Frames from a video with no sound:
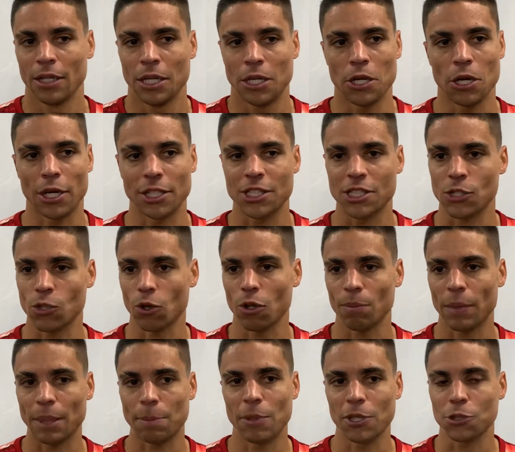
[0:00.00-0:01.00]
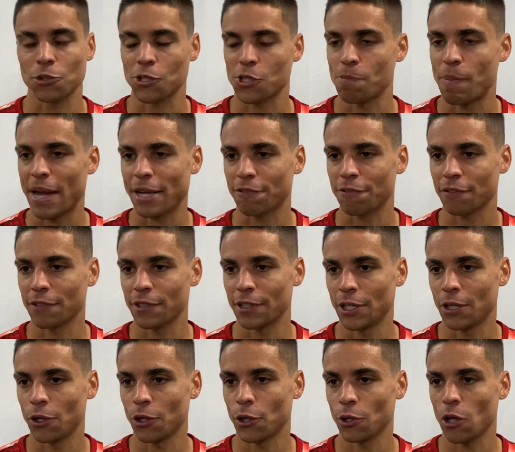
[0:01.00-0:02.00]
you know, I just told him like much respect for,
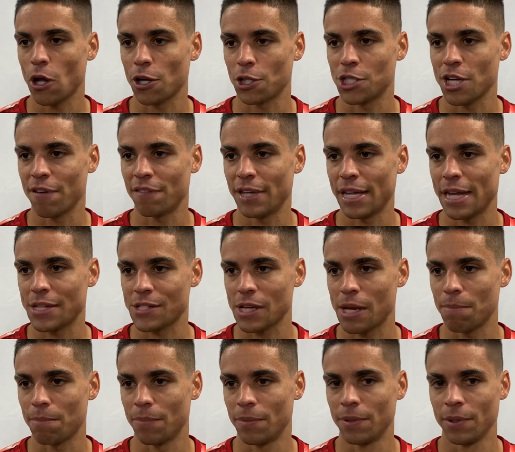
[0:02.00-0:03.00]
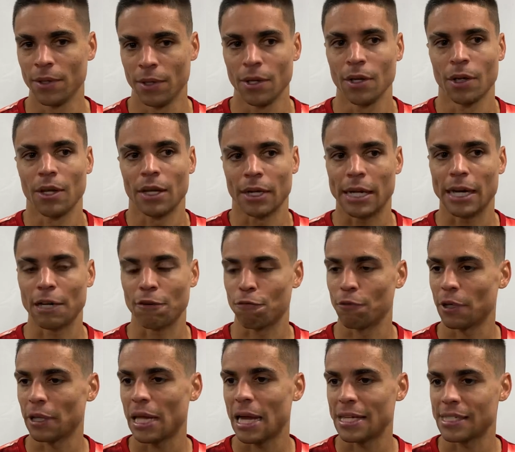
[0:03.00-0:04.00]
you know, your longevity as I'm kind of
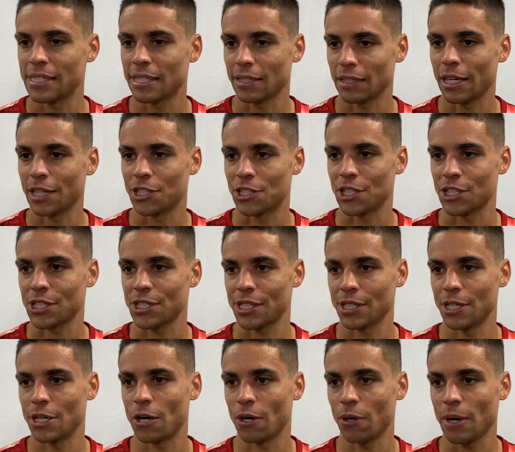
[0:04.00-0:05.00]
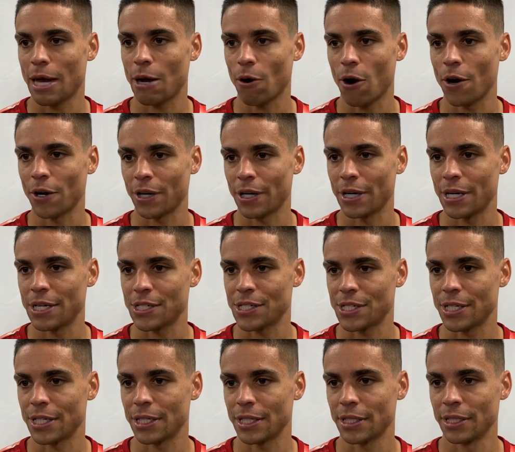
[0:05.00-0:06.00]
realizing like just, you know, how hard it is
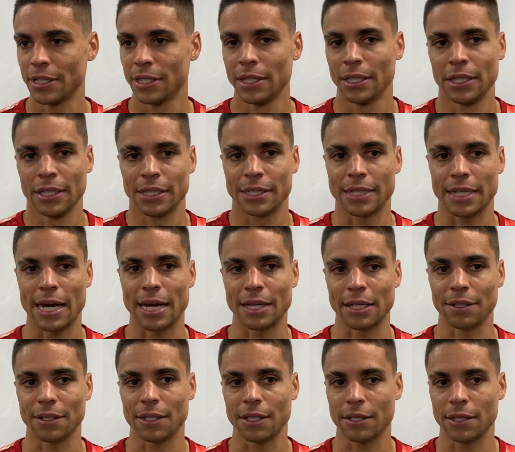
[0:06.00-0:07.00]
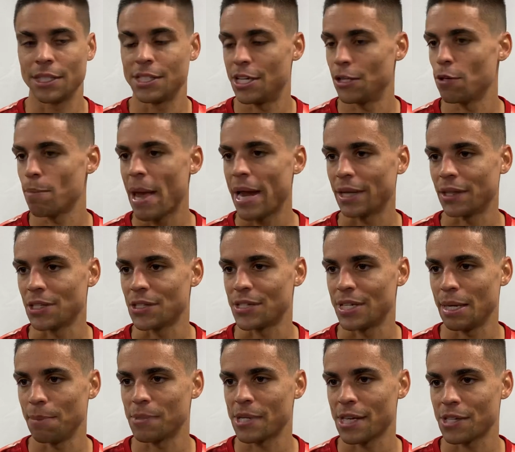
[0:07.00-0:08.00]
to, to kind of continue making these
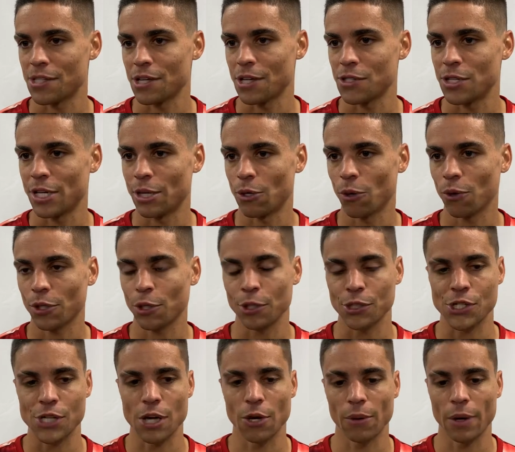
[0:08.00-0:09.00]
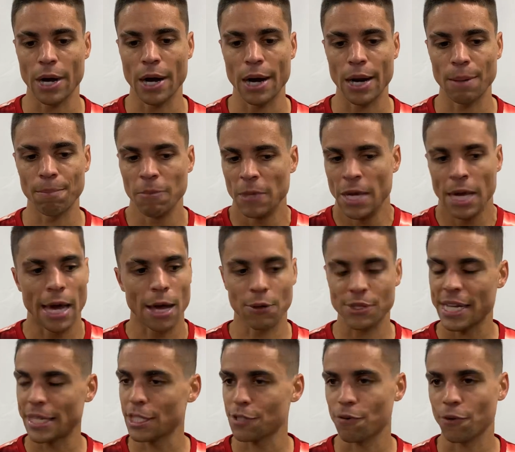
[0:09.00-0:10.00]
teams as, as you get older. So um, I don't
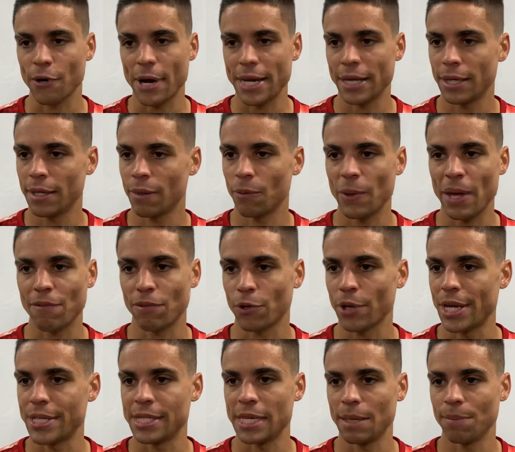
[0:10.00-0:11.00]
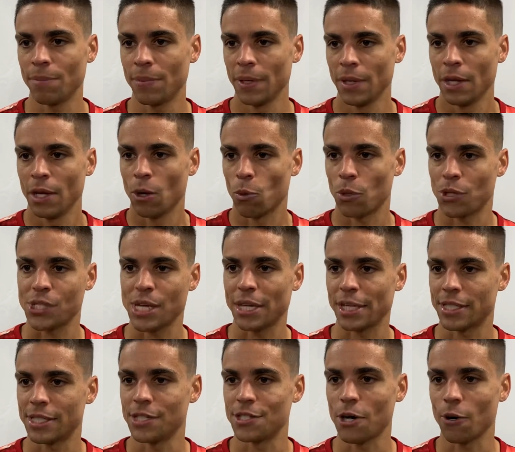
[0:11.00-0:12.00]
take this for granted. We have a great team. We're sending
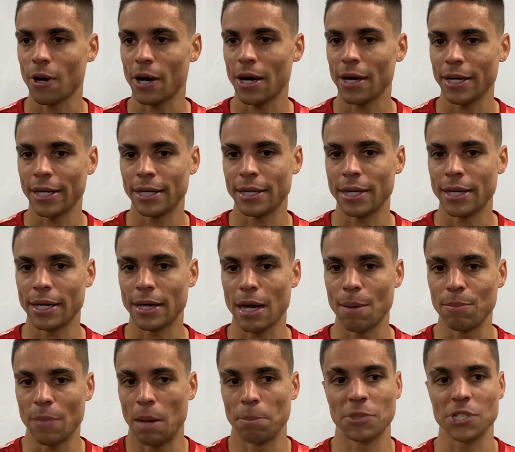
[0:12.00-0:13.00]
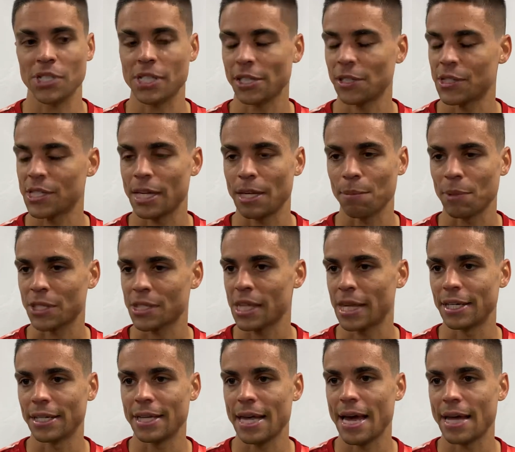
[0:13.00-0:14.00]
to Doha and uh, I'm, I'm just, like you said, I'm
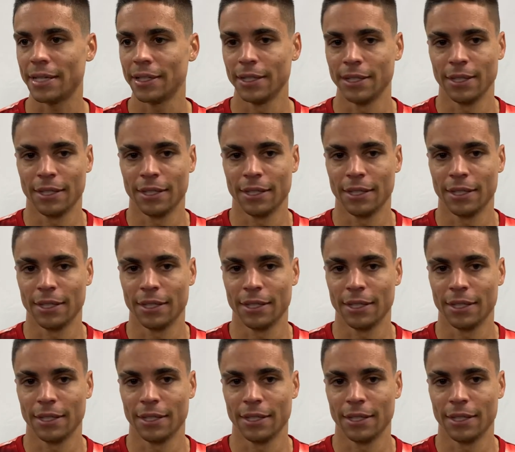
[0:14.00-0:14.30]
excited that